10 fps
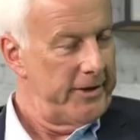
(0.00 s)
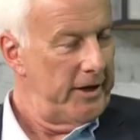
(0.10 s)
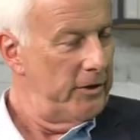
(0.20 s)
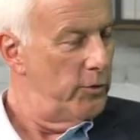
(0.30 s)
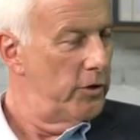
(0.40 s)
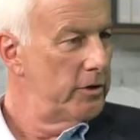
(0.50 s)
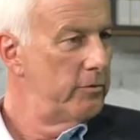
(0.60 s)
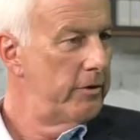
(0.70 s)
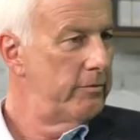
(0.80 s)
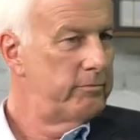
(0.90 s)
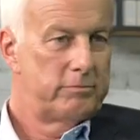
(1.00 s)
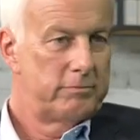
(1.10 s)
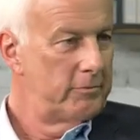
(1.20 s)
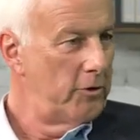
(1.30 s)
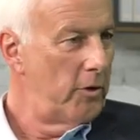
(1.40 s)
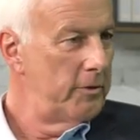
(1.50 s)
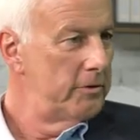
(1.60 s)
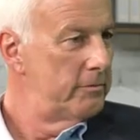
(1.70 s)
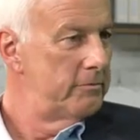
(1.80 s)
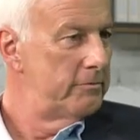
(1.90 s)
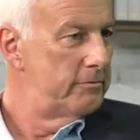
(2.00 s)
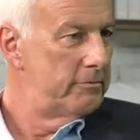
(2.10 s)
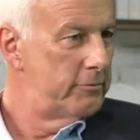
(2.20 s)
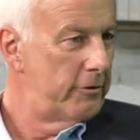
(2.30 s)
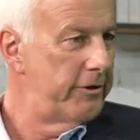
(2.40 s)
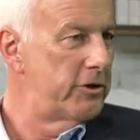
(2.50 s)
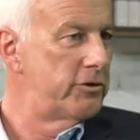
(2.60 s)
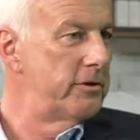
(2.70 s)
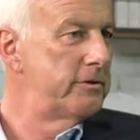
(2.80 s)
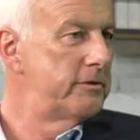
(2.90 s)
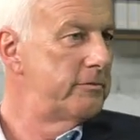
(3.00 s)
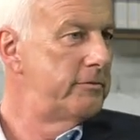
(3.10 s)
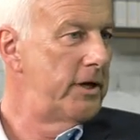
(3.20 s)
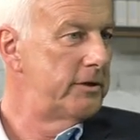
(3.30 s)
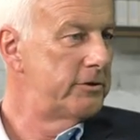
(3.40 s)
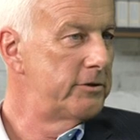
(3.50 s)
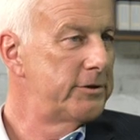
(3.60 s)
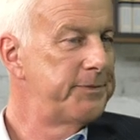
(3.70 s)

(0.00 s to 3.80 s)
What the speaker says: then you worked with normal professionals, dancers.